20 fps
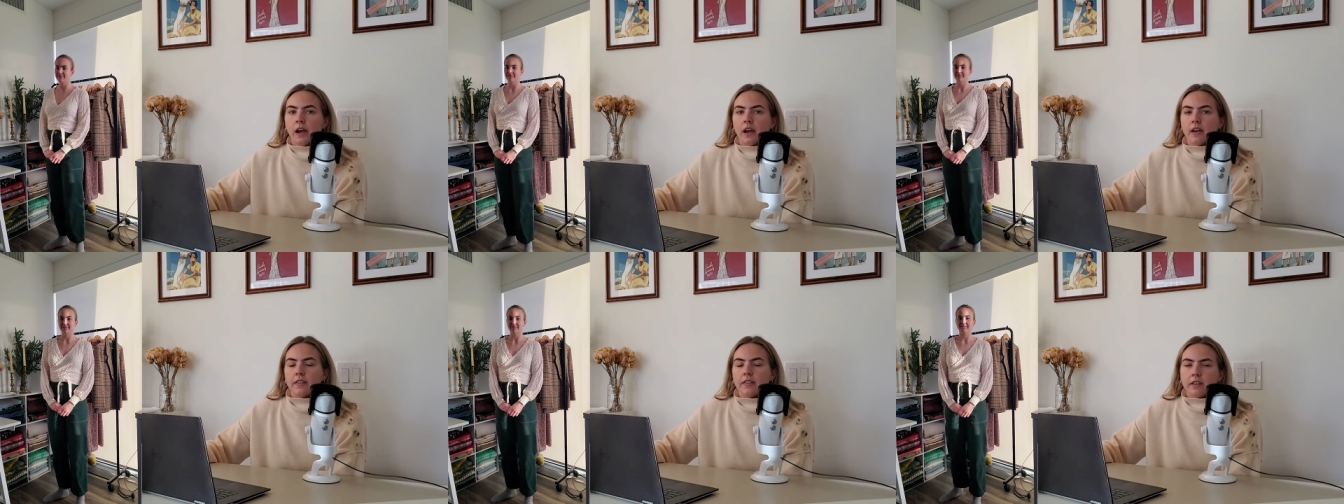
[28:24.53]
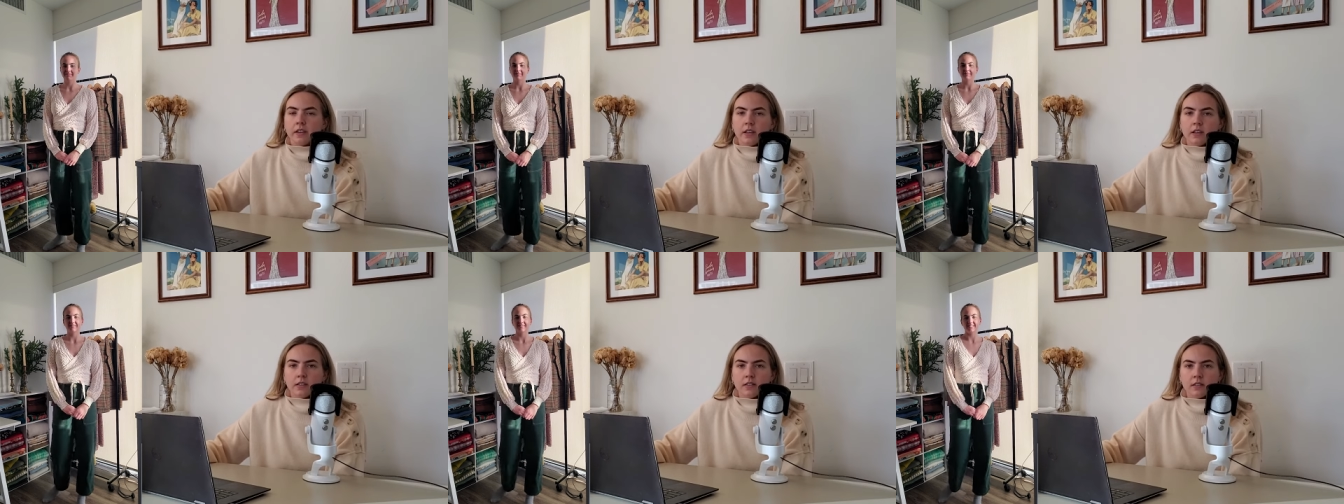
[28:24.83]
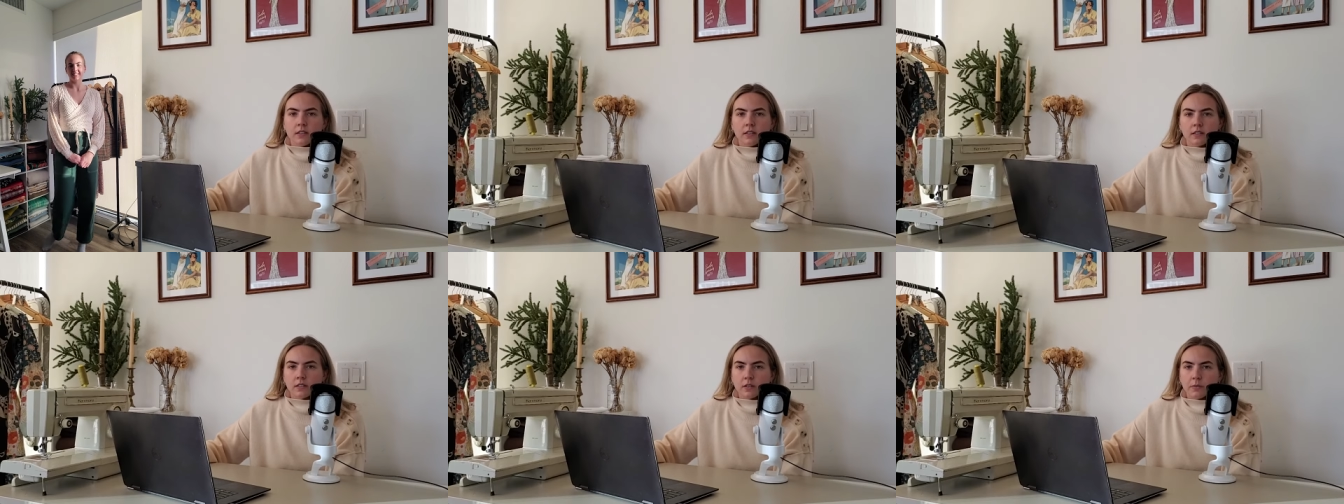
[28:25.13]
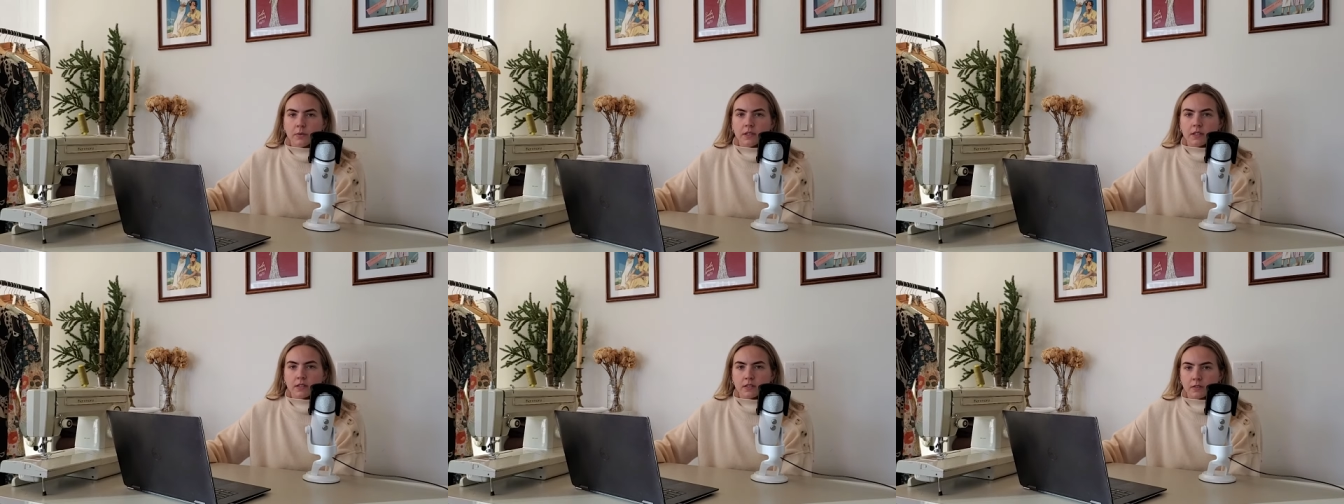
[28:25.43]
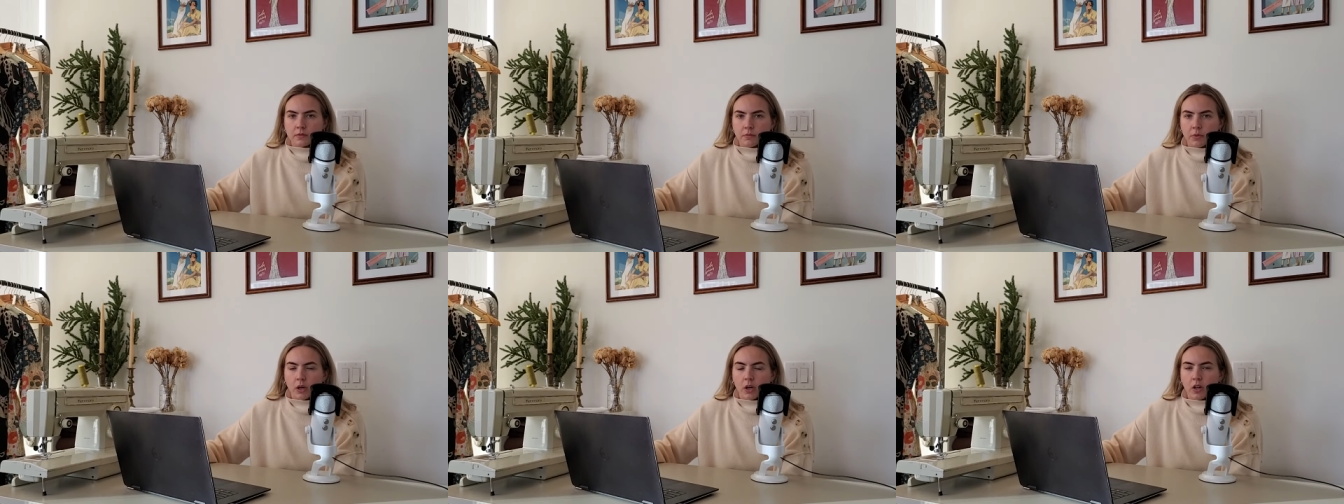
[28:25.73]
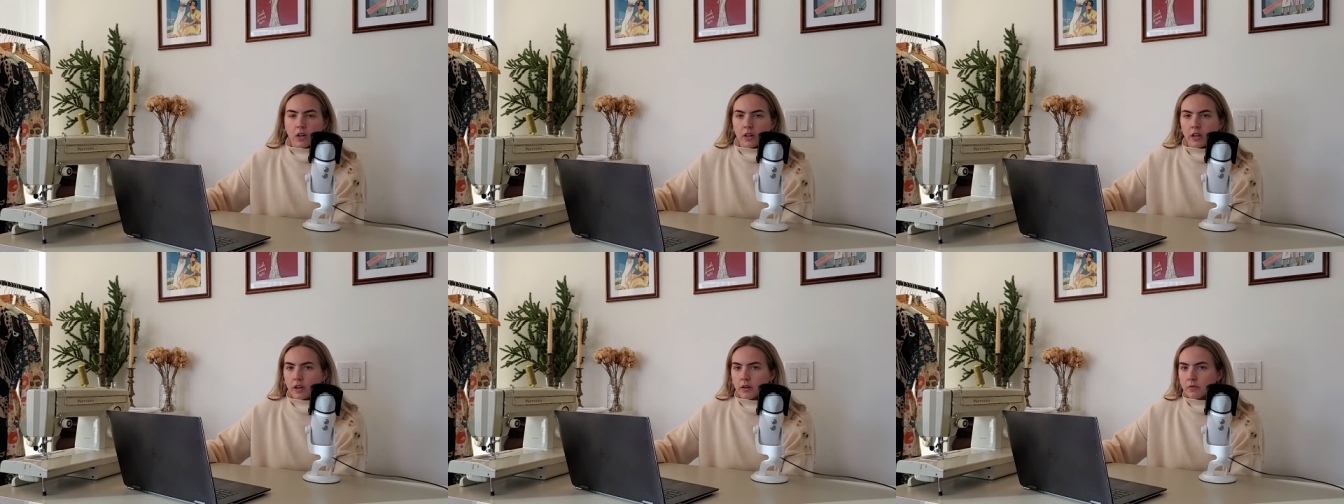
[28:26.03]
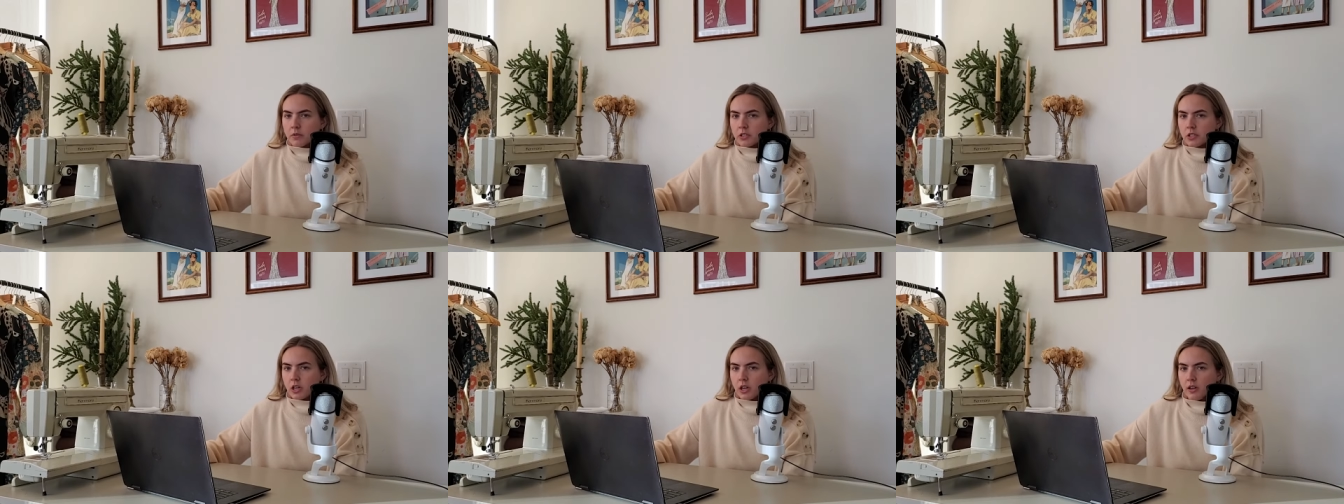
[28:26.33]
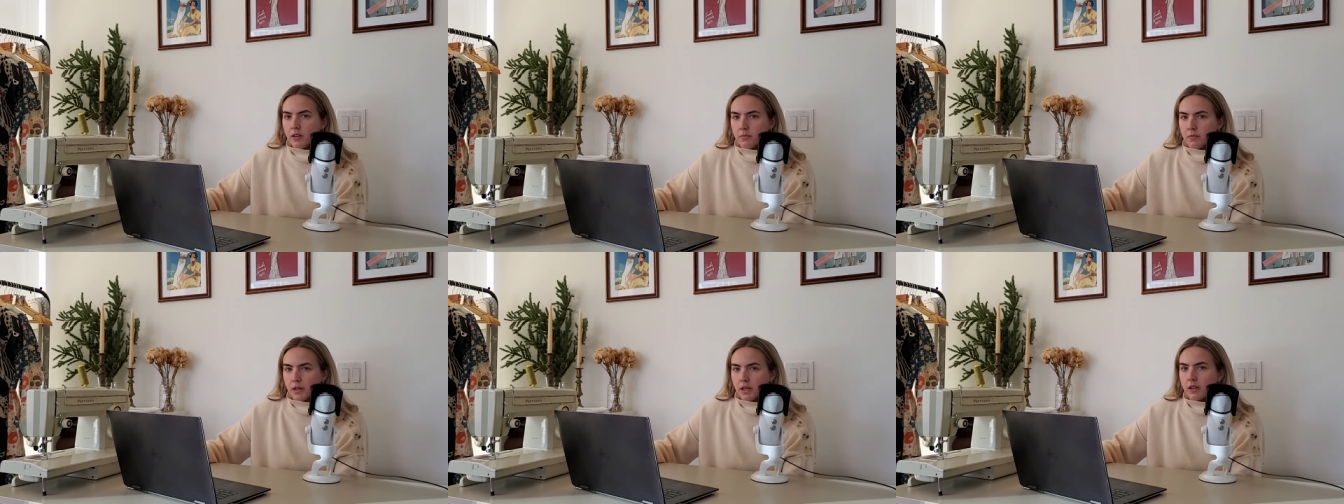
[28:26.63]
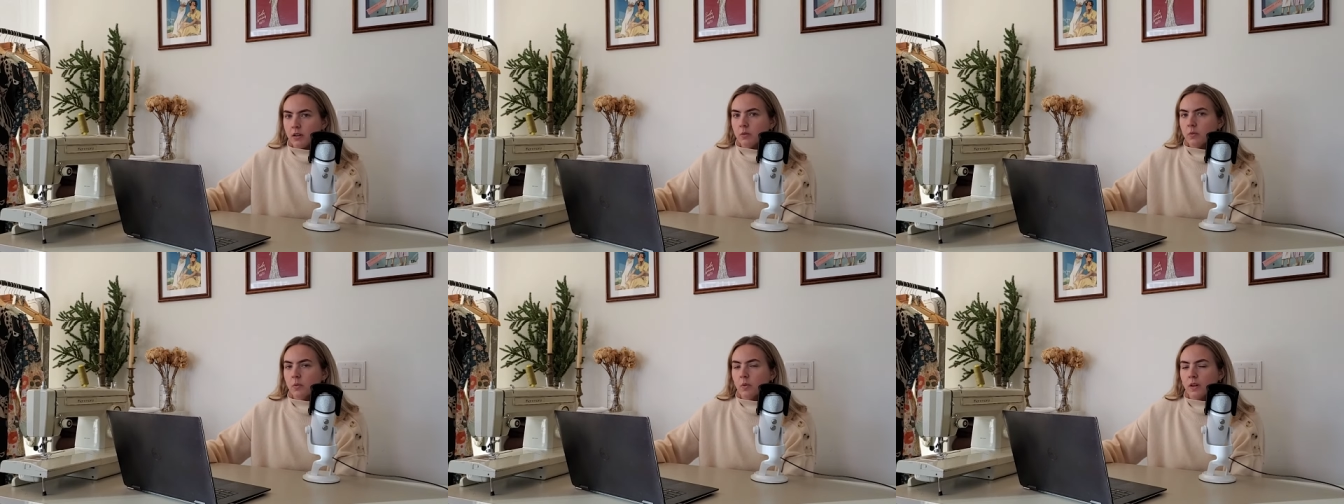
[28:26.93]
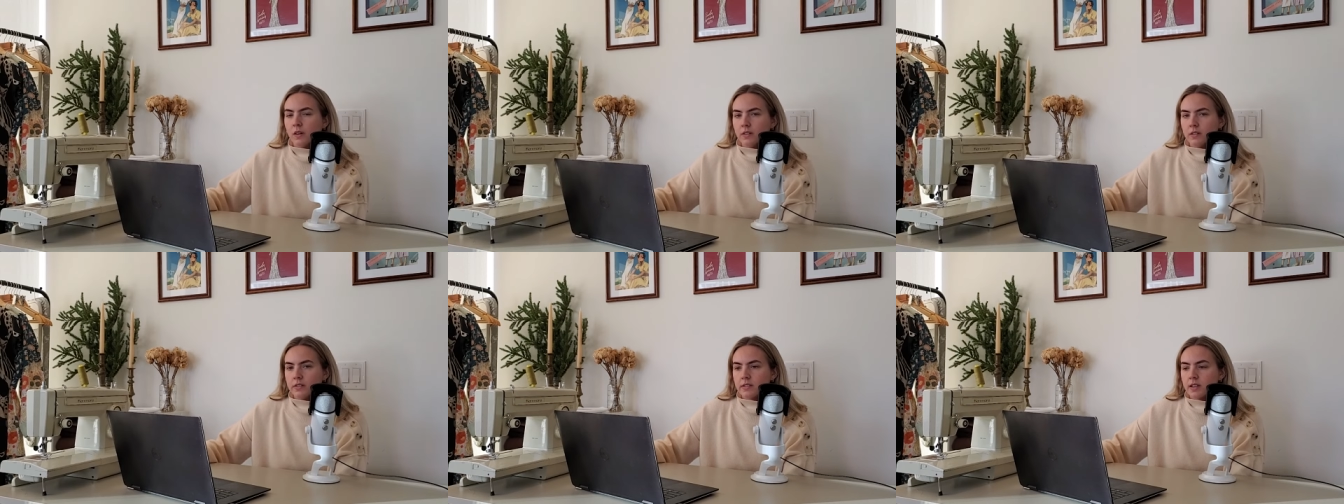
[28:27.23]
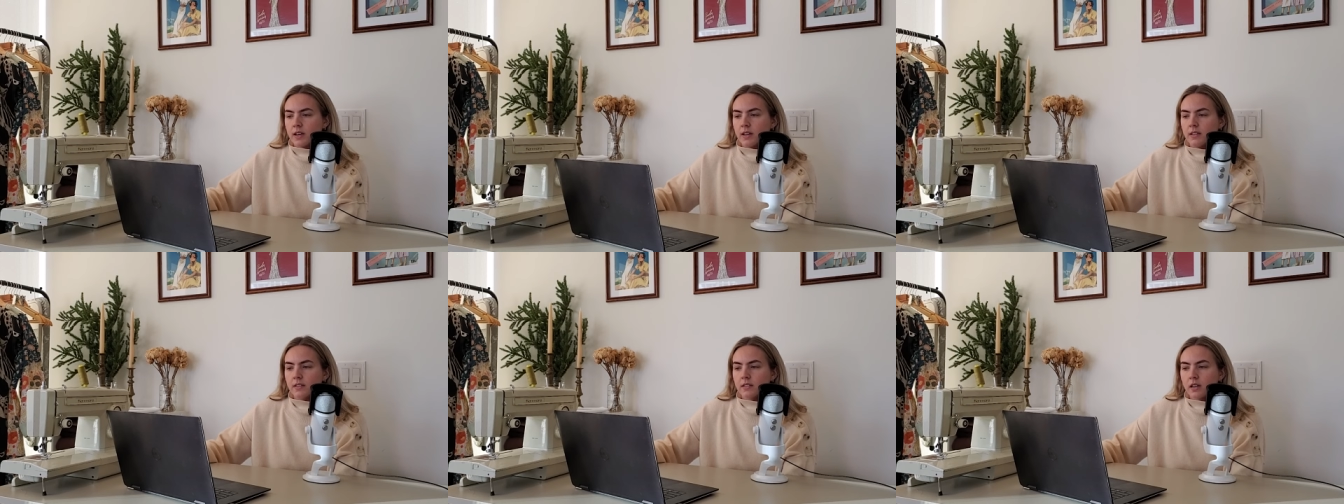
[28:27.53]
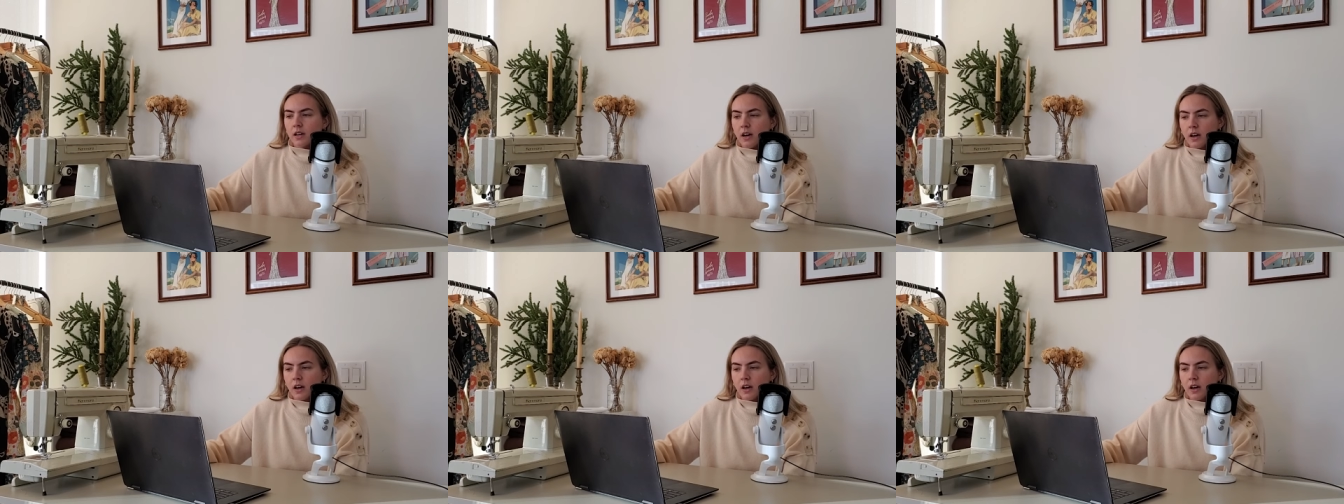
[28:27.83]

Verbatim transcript: I think it's a little bit small. I wish I had made it one size